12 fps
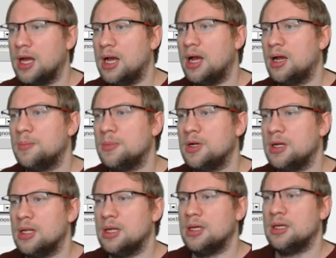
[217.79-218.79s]

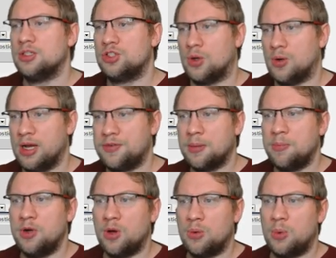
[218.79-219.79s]
So I've got blower